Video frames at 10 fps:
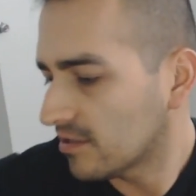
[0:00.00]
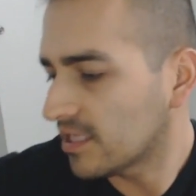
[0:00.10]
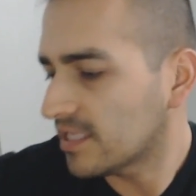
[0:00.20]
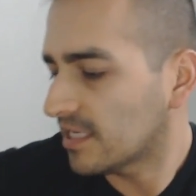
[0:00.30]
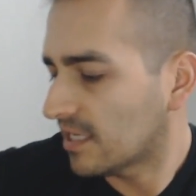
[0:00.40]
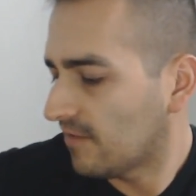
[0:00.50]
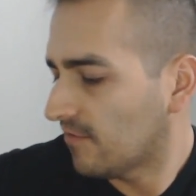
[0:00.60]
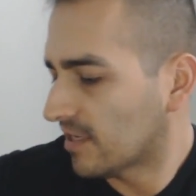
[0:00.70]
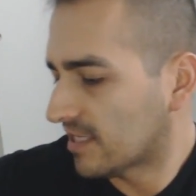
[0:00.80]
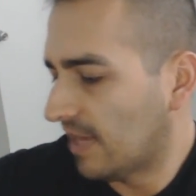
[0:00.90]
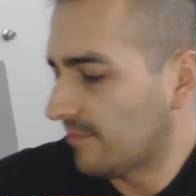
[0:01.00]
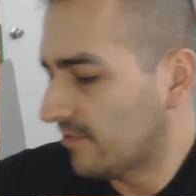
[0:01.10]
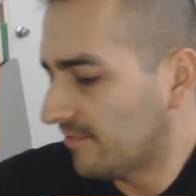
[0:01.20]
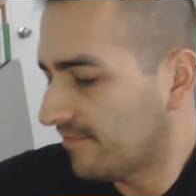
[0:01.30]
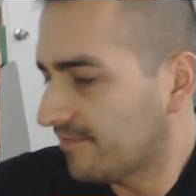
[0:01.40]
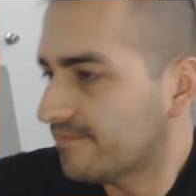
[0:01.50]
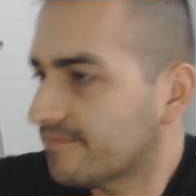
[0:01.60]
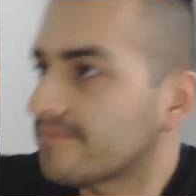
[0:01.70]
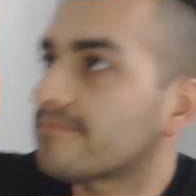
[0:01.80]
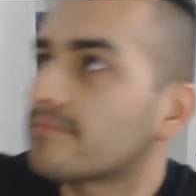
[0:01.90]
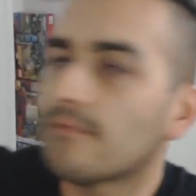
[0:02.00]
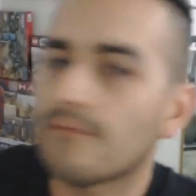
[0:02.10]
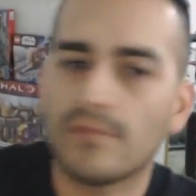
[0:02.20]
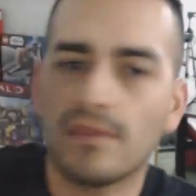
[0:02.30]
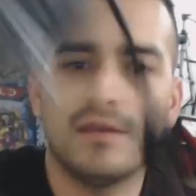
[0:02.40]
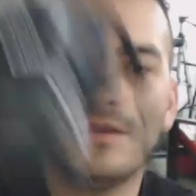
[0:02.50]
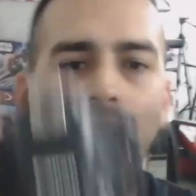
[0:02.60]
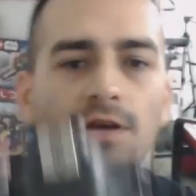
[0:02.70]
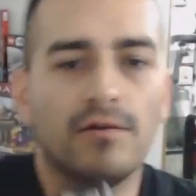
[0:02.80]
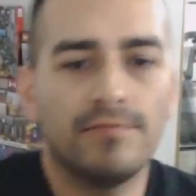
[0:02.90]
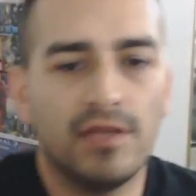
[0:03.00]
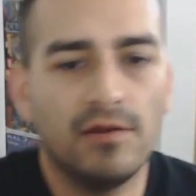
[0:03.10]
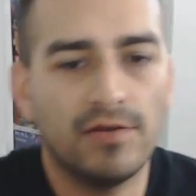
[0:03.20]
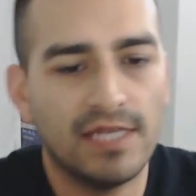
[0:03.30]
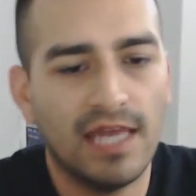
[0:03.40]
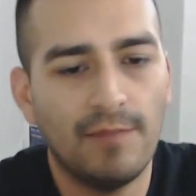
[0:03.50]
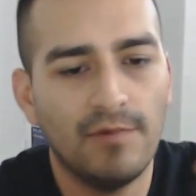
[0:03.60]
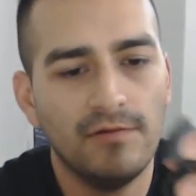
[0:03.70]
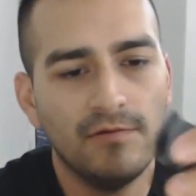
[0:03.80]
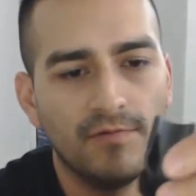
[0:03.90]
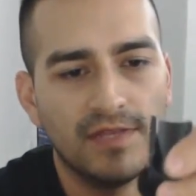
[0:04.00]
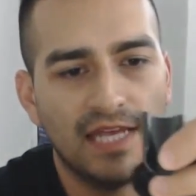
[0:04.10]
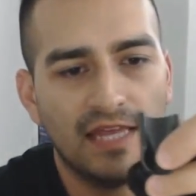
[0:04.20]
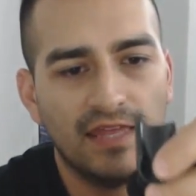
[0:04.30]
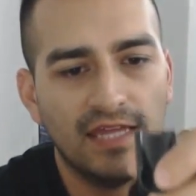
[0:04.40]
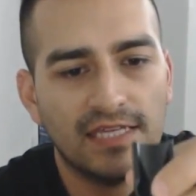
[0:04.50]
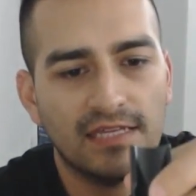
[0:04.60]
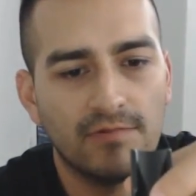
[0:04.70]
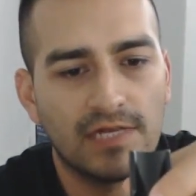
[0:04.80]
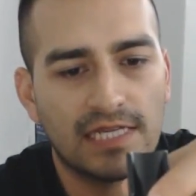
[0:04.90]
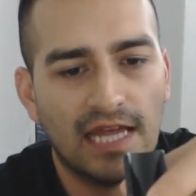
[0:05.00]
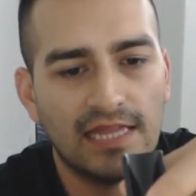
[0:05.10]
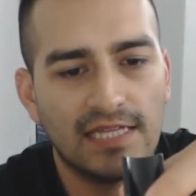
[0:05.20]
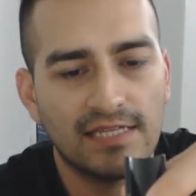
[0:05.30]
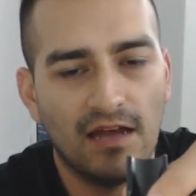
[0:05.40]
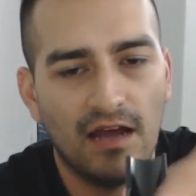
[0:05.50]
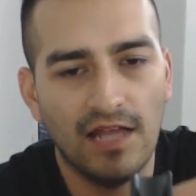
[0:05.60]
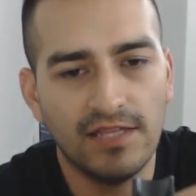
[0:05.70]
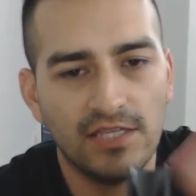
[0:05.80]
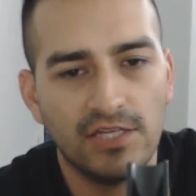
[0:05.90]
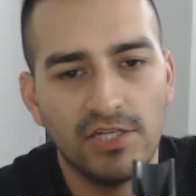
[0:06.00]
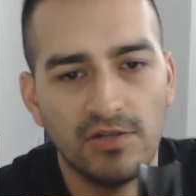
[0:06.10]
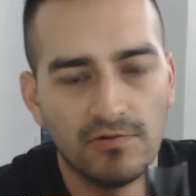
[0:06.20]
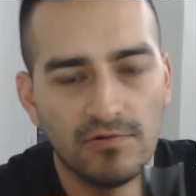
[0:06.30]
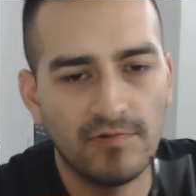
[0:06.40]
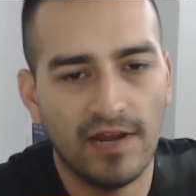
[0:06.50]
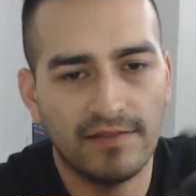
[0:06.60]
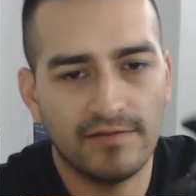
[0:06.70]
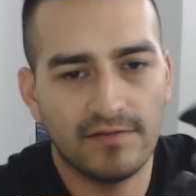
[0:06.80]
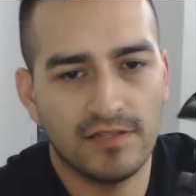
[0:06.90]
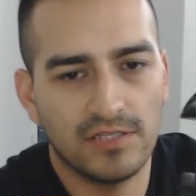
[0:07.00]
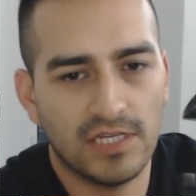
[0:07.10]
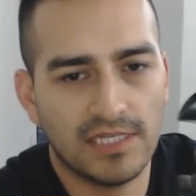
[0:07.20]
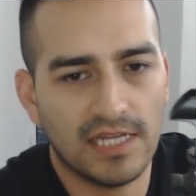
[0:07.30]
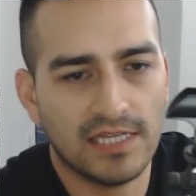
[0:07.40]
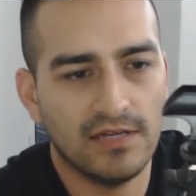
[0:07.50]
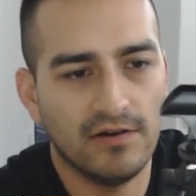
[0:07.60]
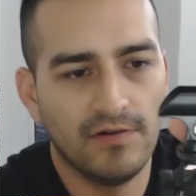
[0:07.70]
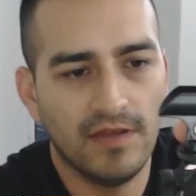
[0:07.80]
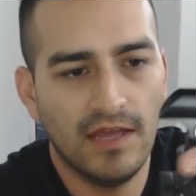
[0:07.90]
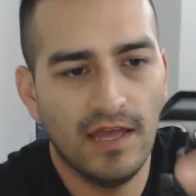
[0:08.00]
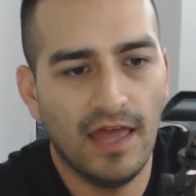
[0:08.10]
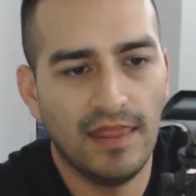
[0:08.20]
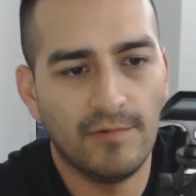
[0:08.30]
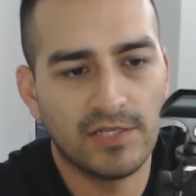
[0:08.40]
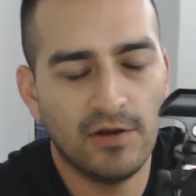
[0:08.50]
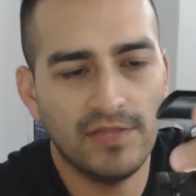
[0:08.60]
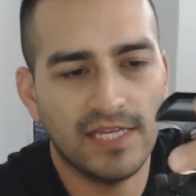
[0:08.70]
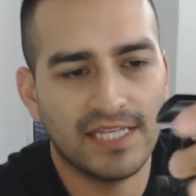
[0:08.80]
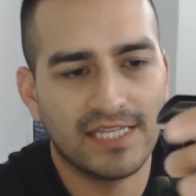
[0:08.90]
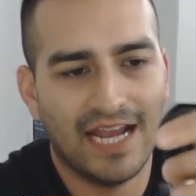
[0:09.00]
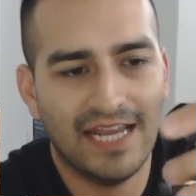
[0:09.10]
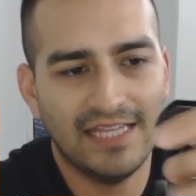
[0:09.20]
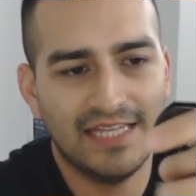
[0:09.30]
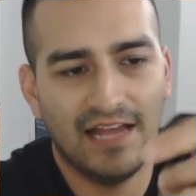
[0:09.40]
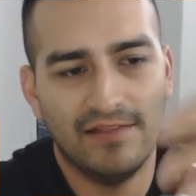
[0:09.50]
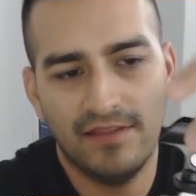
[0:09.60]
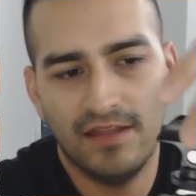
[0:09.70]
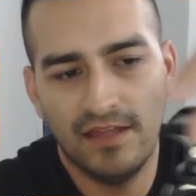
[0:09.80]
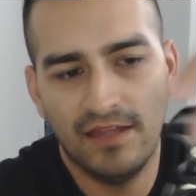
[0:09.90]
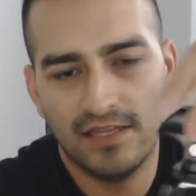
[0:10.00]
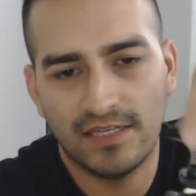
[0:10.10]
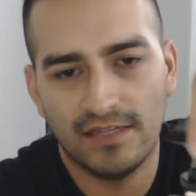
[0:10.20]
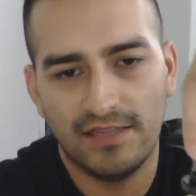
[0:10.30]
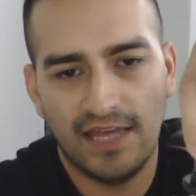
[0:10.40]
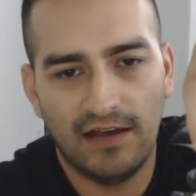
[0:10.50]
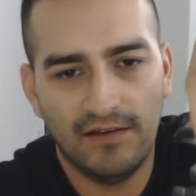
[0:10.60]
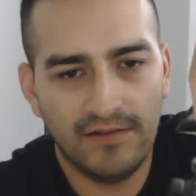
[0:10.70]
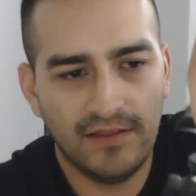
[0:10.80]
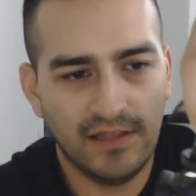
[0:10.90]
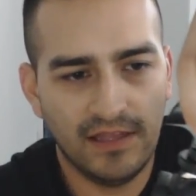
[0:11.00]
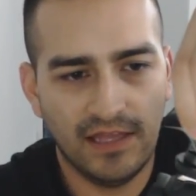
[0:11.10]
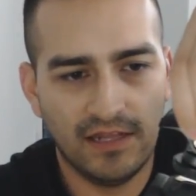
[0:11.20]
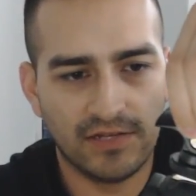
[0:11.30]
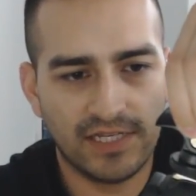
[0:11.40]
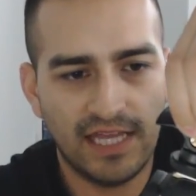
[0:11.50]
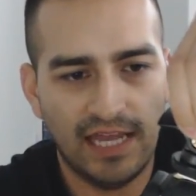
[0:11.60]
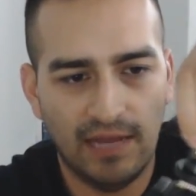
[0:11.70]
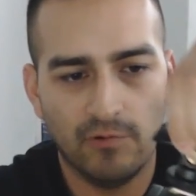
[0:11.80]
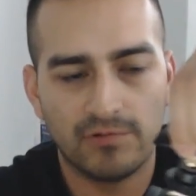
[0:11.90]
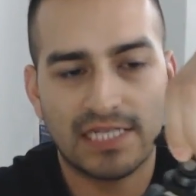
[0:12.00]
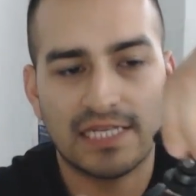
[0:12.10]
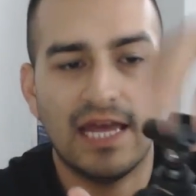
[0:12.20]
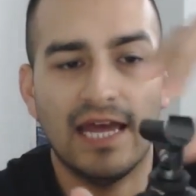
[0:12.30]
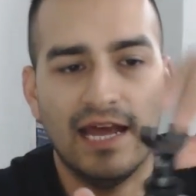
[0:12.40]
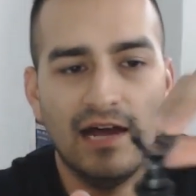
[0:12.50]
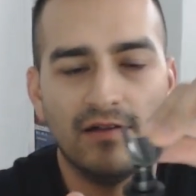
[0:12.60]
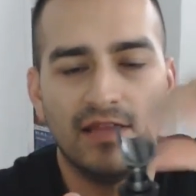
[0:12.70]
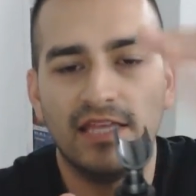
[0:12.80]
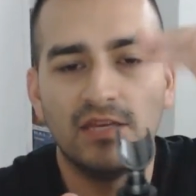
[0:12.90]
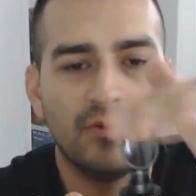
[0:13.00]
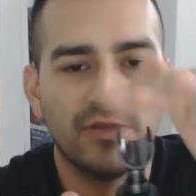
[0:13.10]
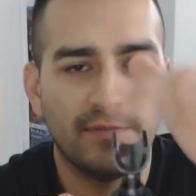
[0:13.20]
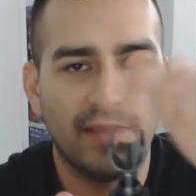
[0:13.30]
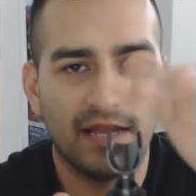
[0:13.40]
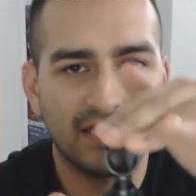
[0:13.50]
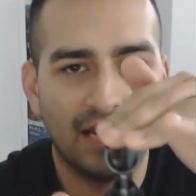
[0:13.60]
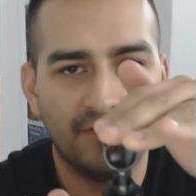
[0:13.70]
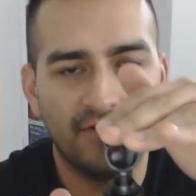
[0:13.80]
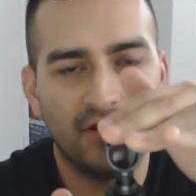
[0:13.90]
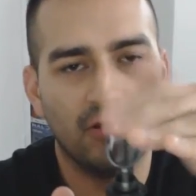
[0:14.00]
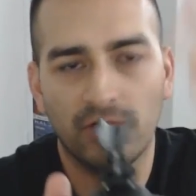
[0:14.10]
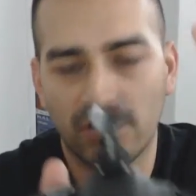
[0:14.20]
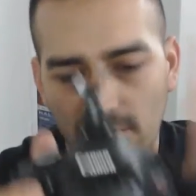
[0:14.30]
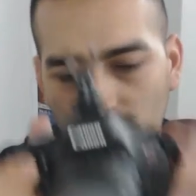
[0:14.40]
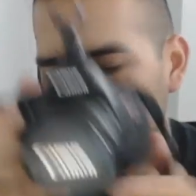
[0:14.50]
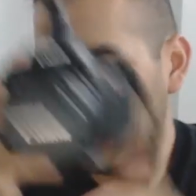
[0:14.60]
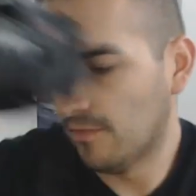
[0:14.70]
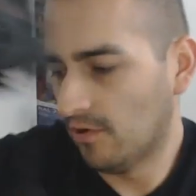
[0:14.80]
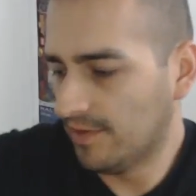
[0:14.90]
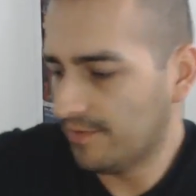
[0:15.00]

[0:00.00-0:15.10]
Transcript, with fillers: So just to give you an example, here we go. Here's the camera. We take this, we slide this onto the shoe, right? Just like so. And then we turn this to tighten it down. So now it'll stay, it won't slide out. And then you put the mic on top of here, which I'll show you in a